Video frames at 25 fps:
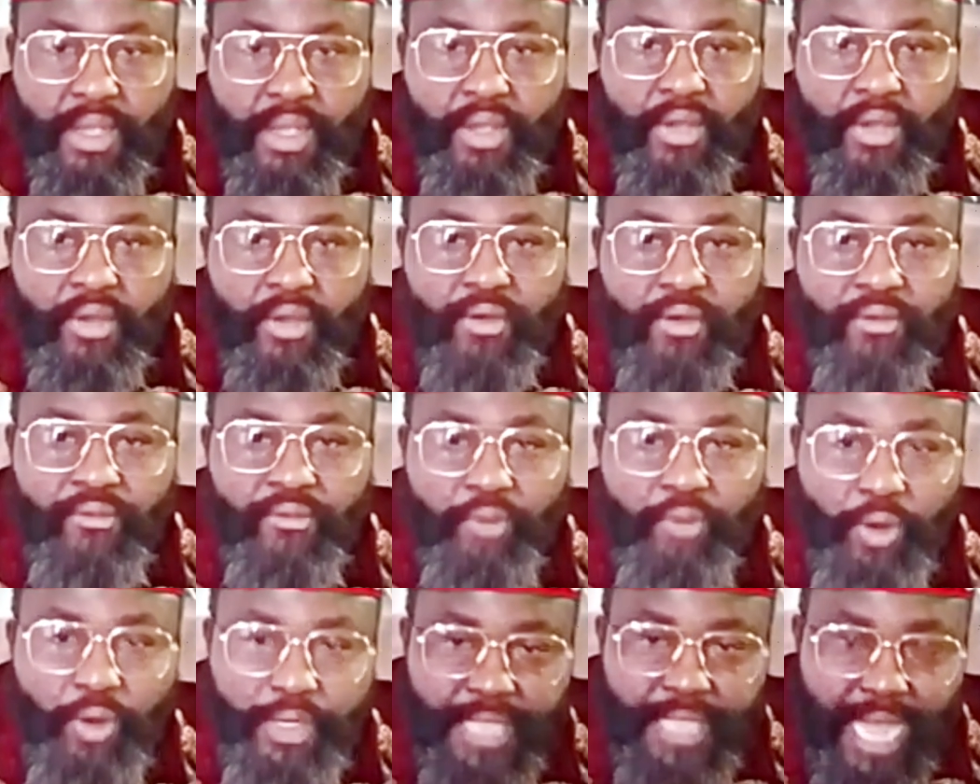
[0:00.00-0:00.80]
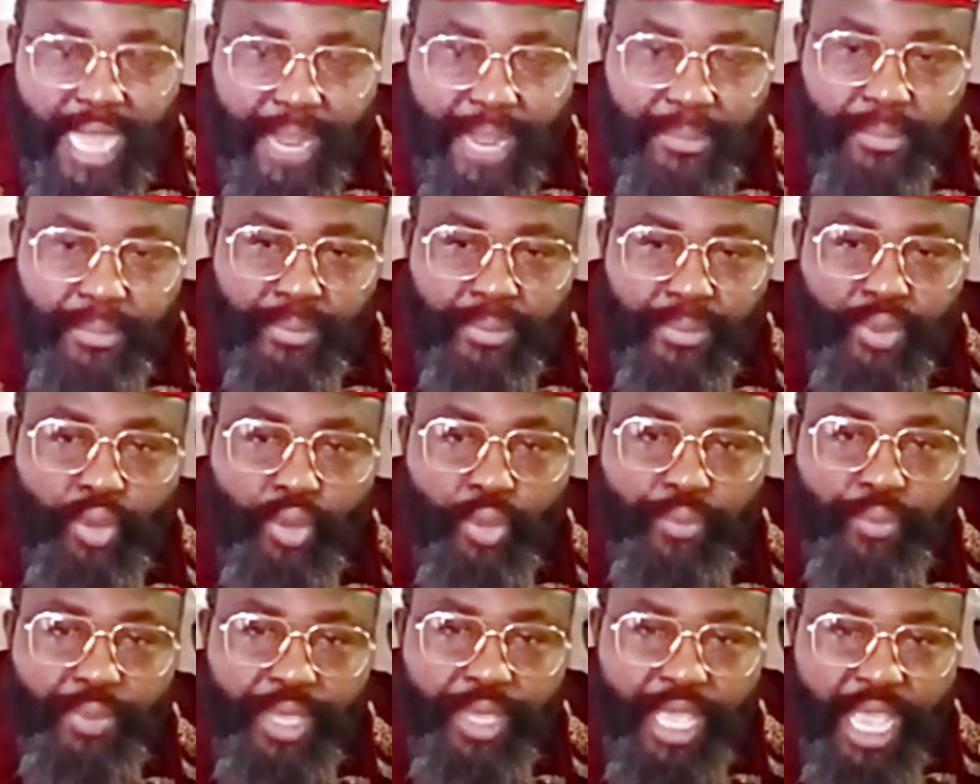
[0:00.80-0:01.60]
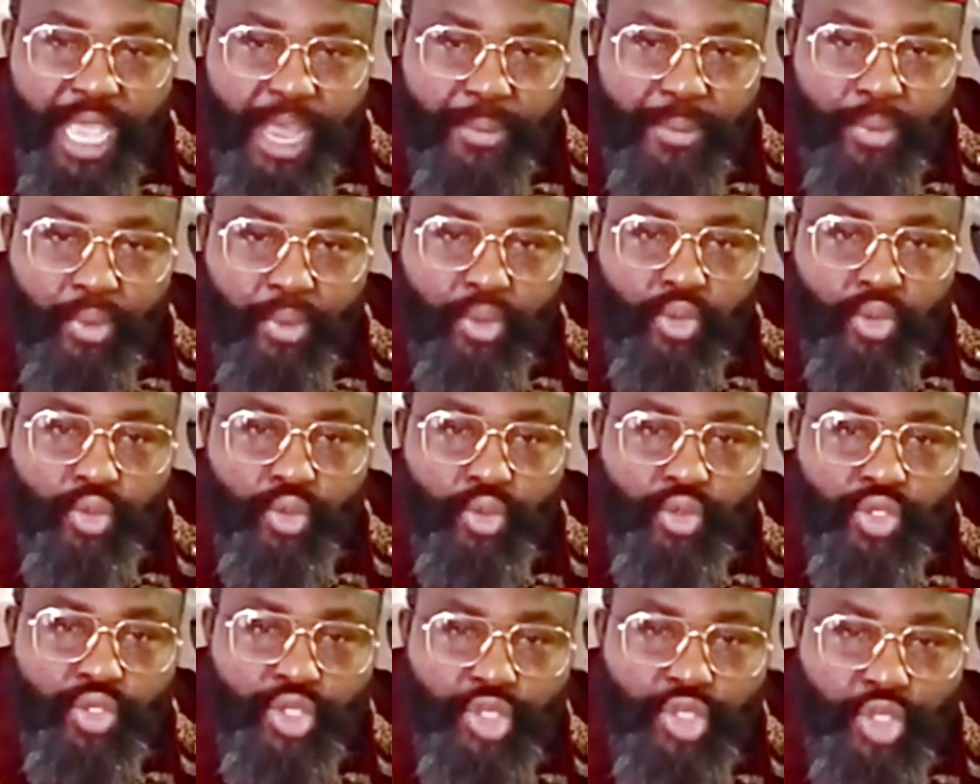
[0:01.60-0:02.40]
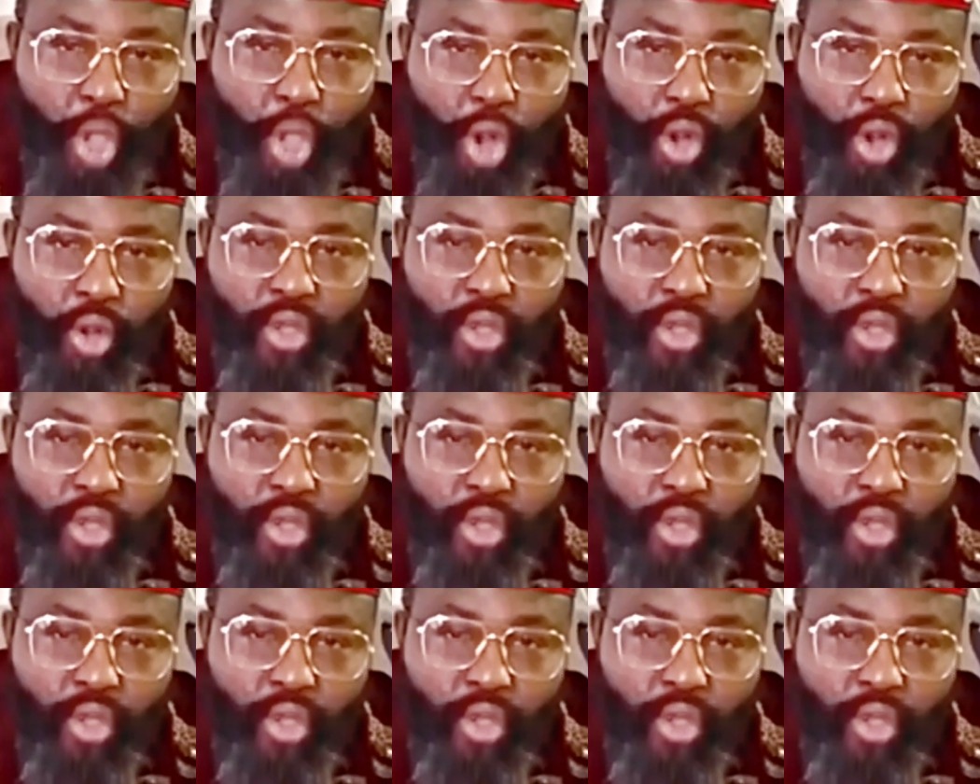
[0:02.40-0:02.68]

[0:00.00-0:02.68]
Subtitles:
For them to be able to suck